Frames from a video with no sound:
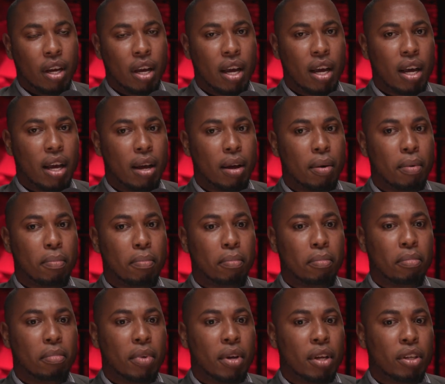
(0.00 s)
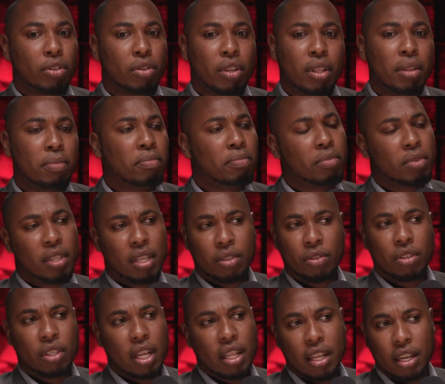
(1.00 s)
Um, so th
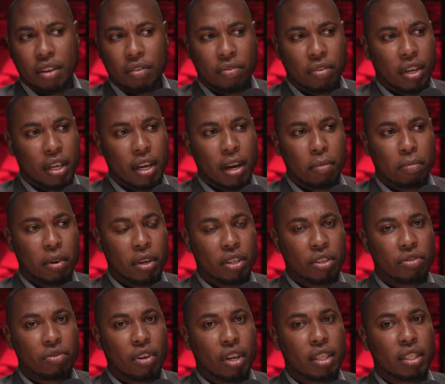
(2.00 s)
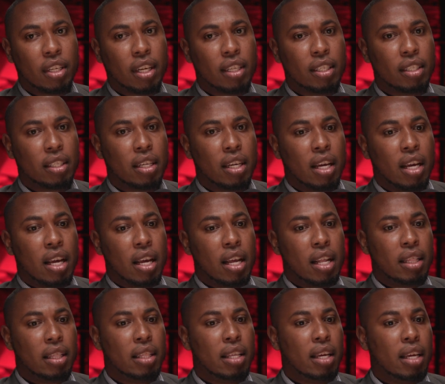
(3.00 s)
those are the different company structures.
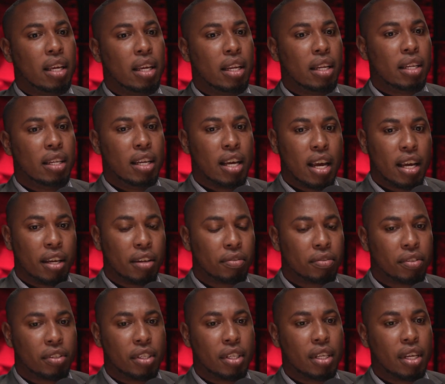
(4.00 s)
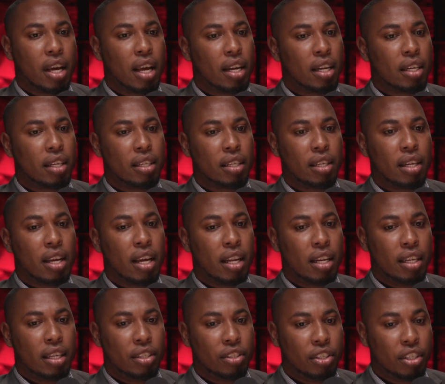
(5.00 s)
The DIFC and
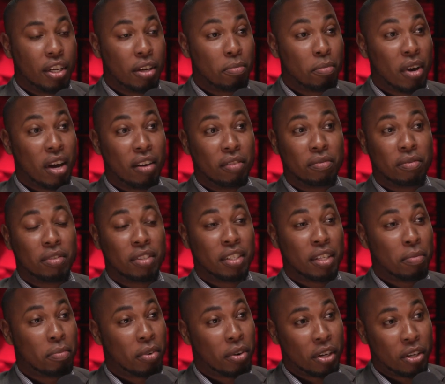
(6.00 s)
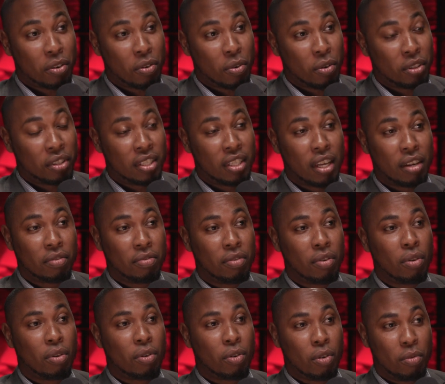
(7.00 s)
ADGM have separate courts that
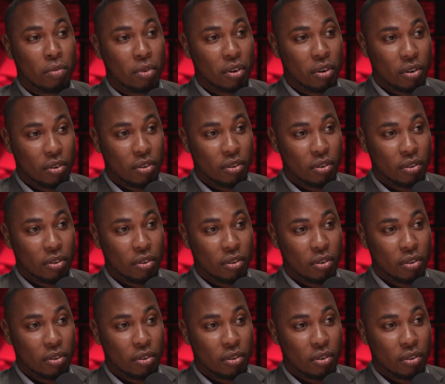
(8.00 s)
follow common